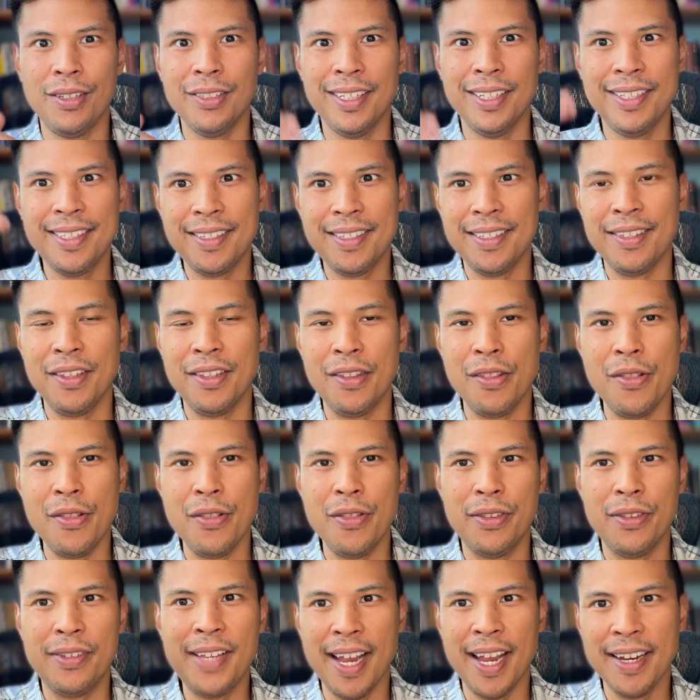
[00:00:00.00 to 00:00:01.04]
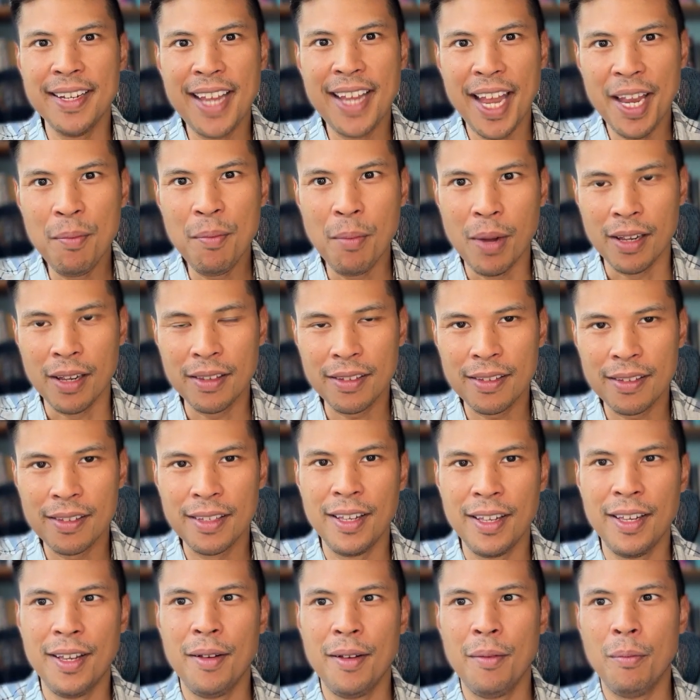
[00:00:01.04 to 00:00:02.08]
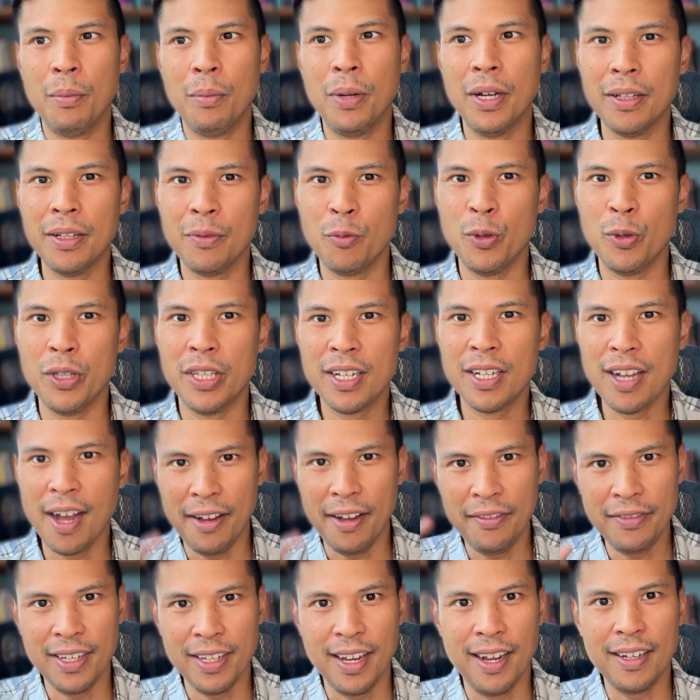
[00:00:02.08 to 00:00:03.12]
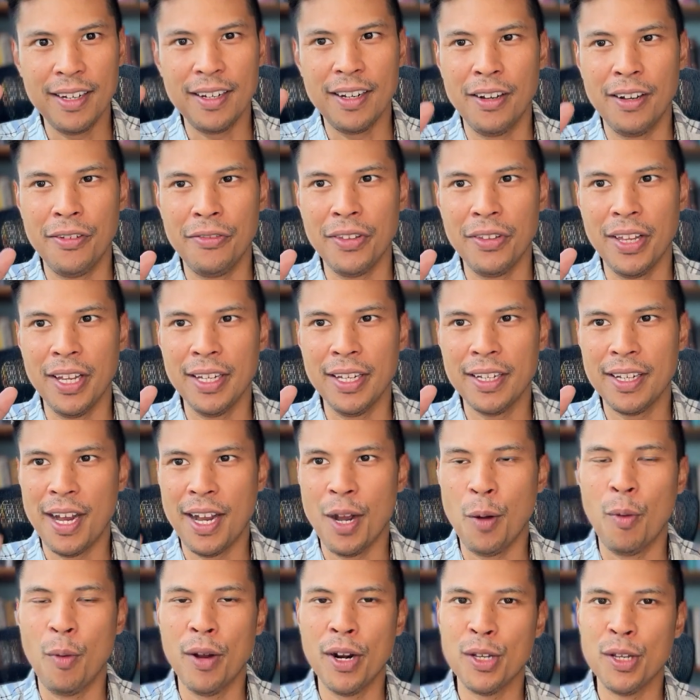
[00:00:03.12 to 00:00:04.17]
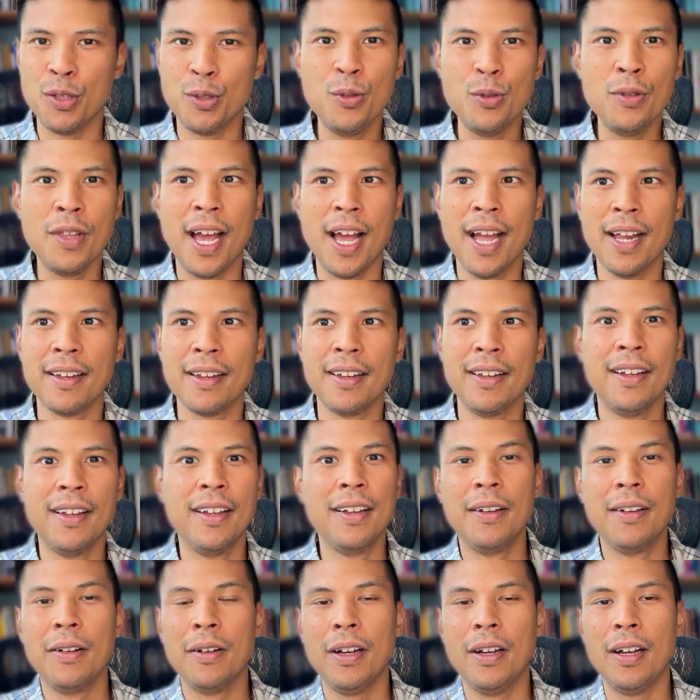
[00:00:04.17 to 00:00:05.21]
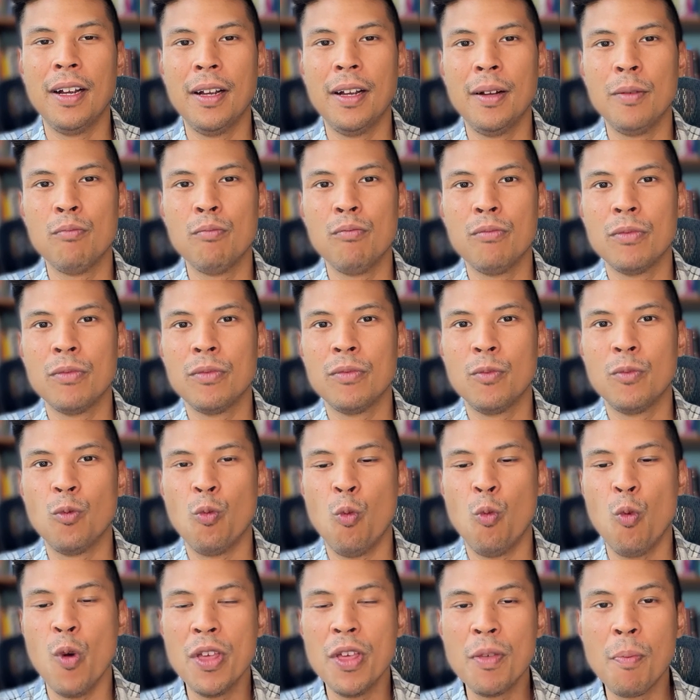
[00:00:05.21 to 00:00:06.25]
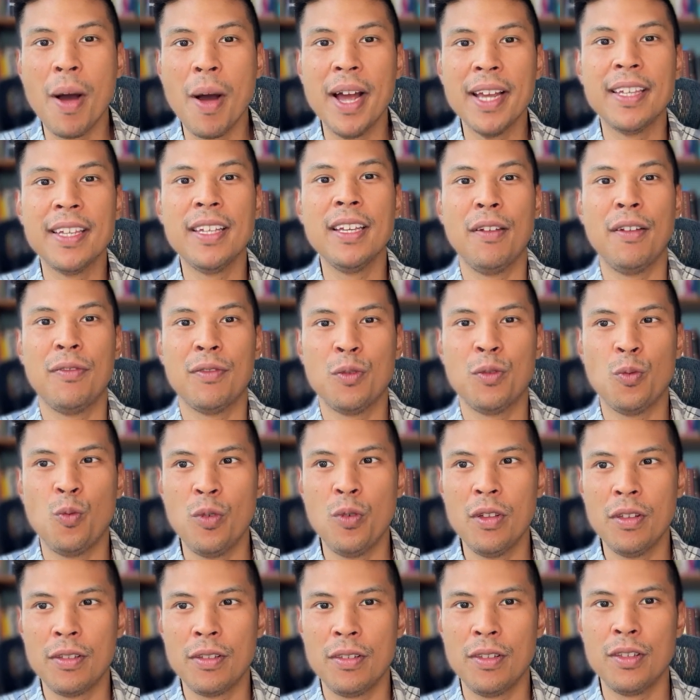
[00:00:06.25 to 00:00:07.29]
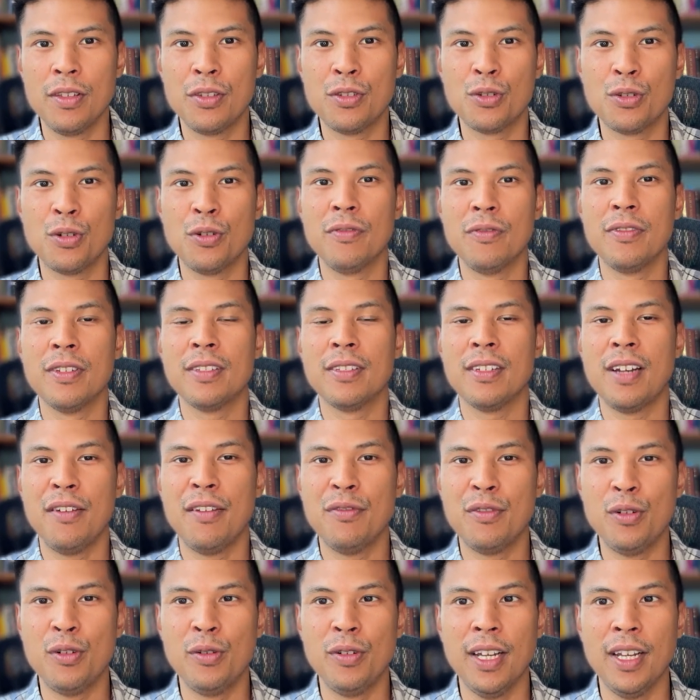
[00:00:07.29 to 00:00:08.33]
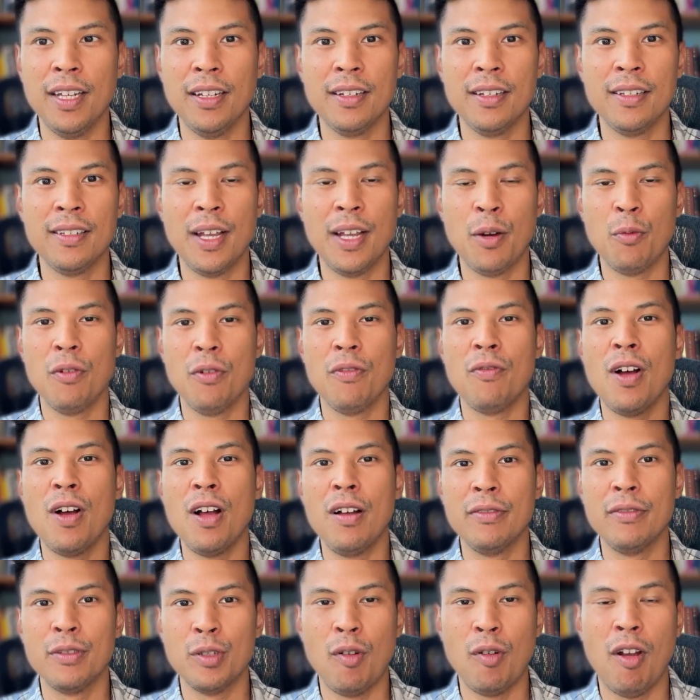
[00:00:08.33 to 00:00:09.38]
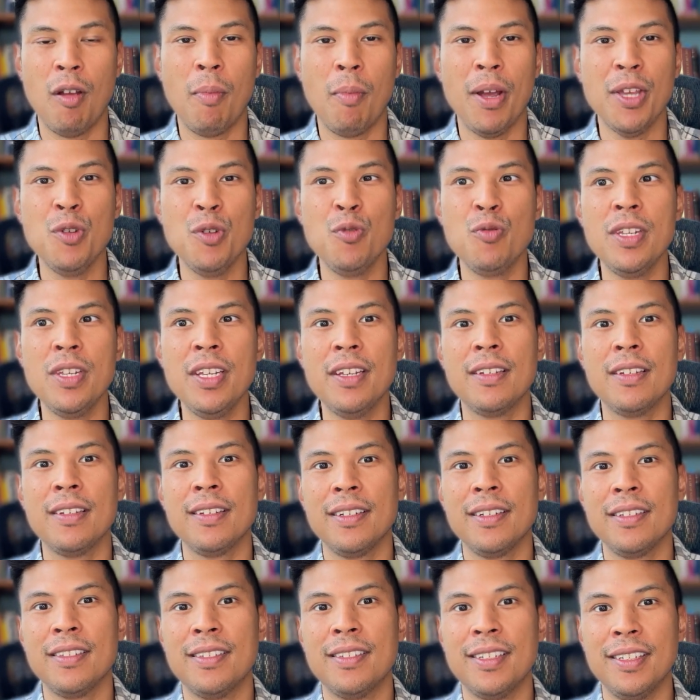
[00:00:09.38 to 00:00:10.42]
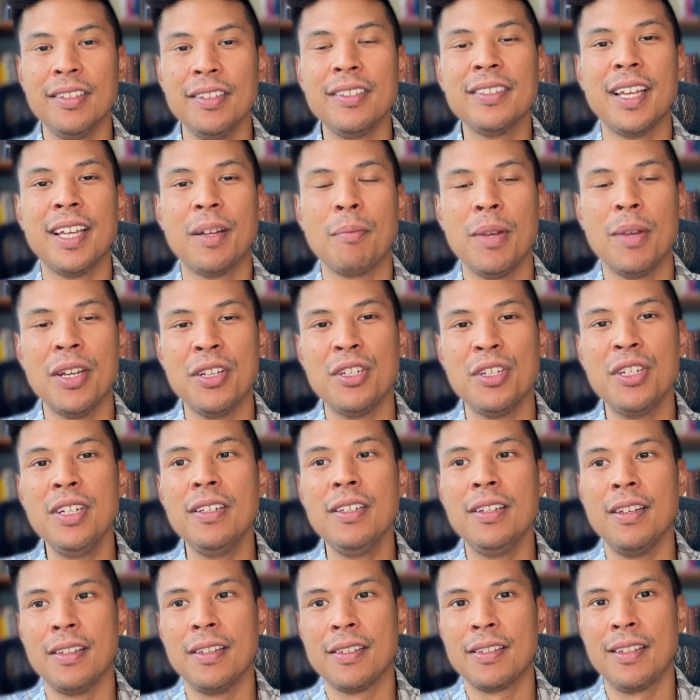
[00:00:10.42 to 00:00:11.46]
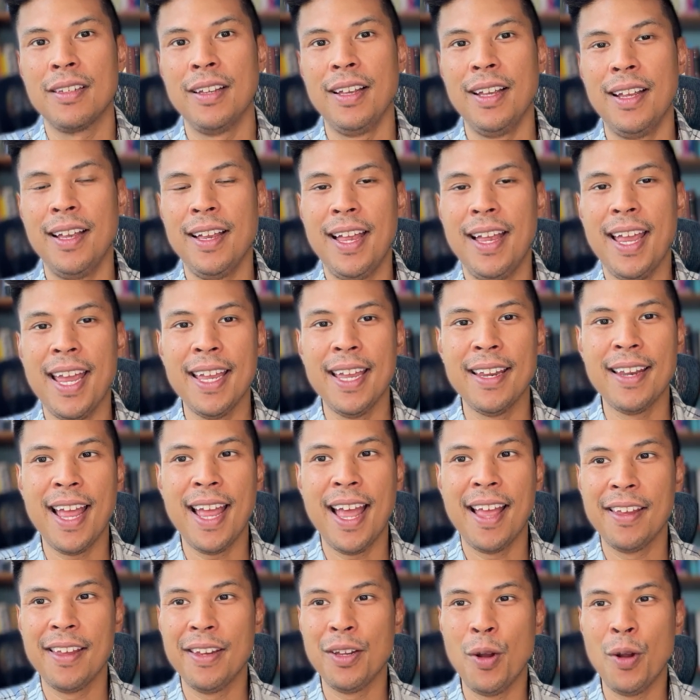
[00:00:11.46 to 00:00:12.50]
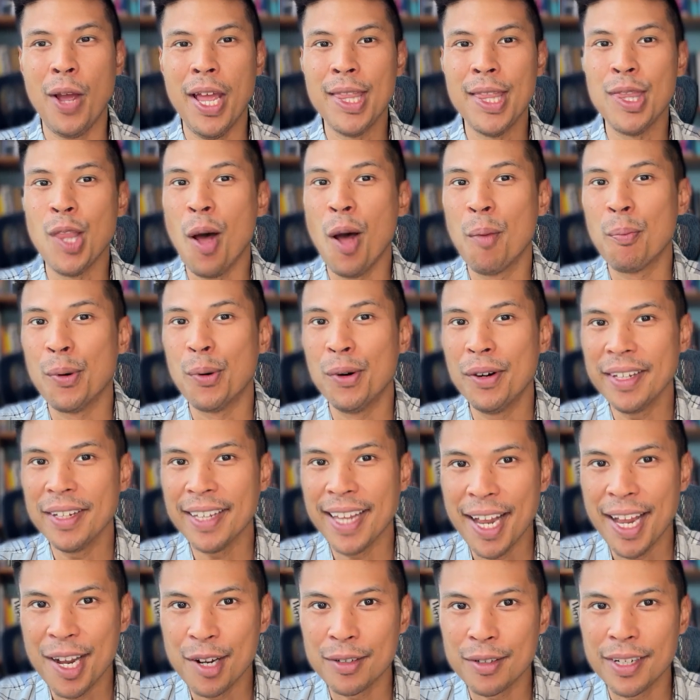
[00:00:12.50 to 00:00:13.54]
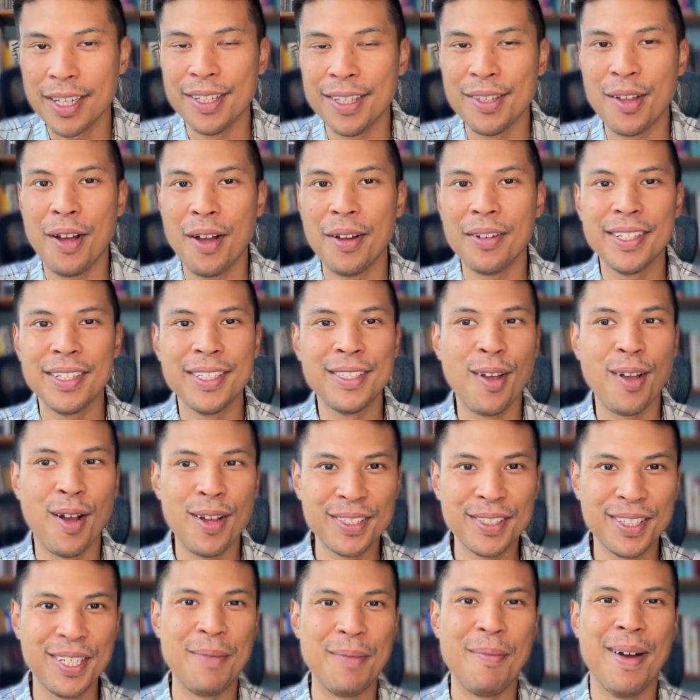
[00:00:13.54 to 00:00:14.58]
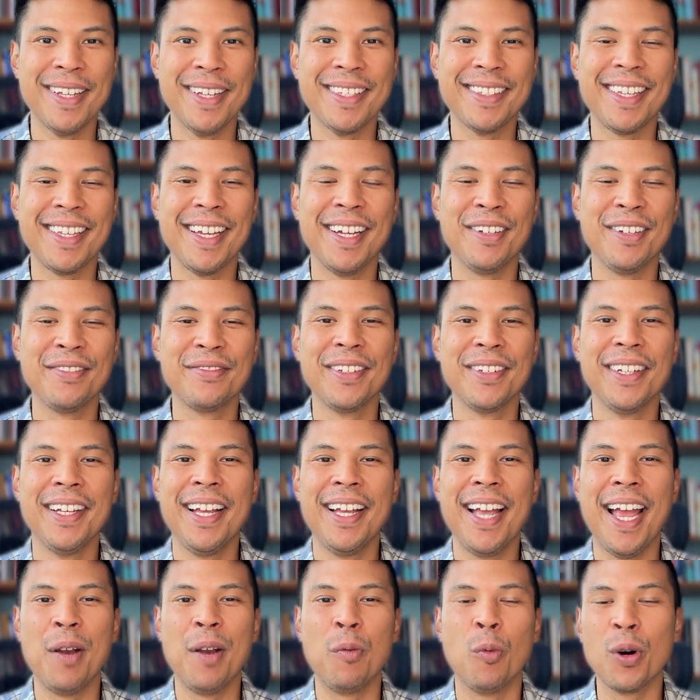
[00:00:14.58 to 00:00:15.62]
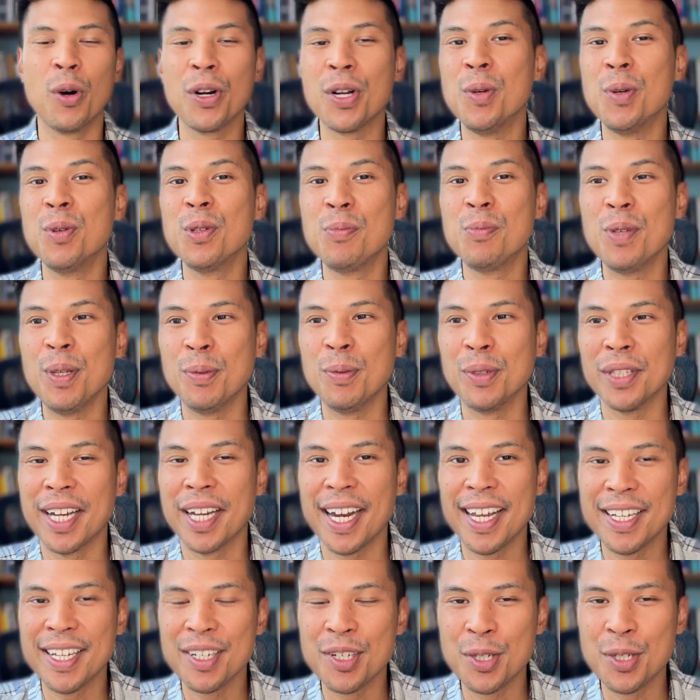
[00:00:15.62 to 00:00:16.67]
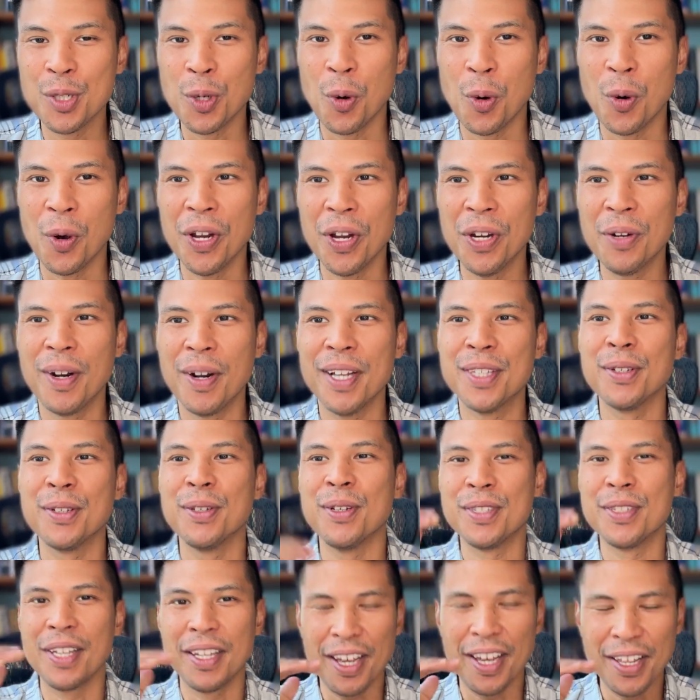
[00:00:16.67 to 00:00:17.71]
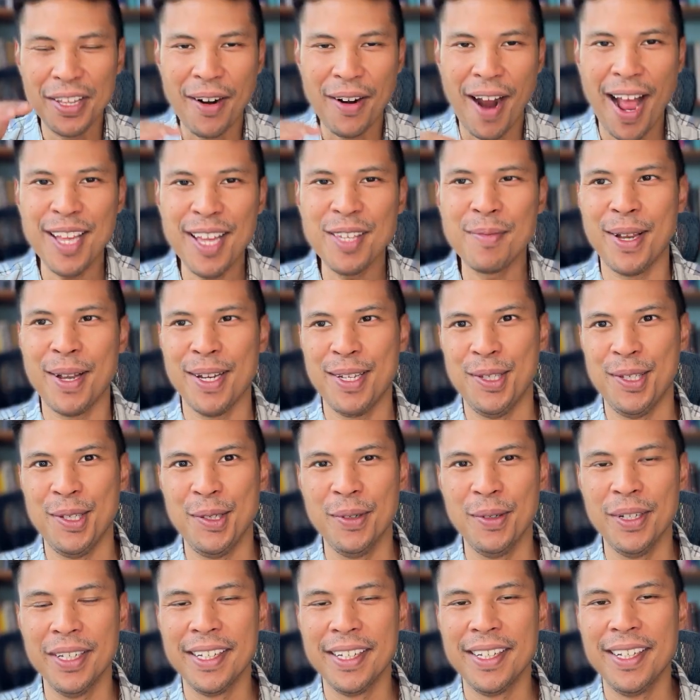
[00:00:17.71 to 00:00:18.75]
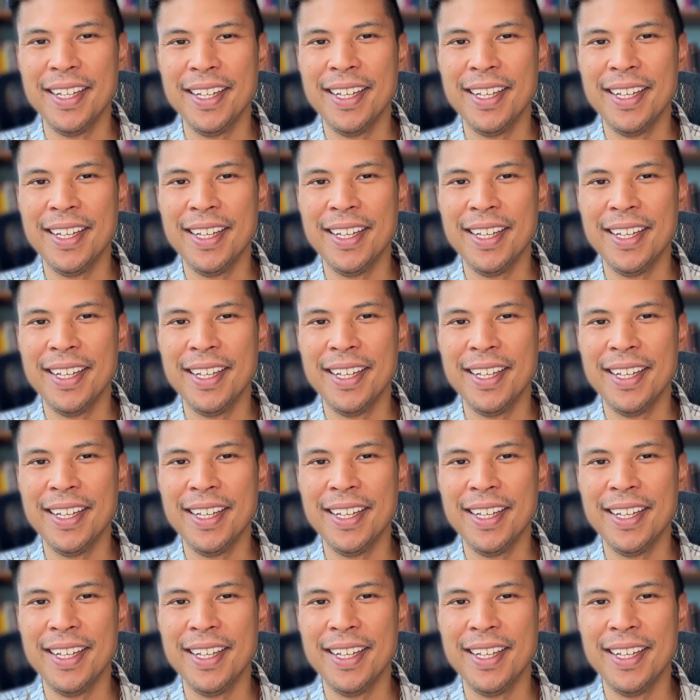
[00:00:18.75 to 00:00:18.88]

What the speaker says: a 10K month, but with the caveat of like, I want to do that with my gifts, with the service that I've created that revolves around my unique skill set, my genius, and and not burning out and not exhausting myself, and working with people that I enjoy, right? So there's other aspects to it.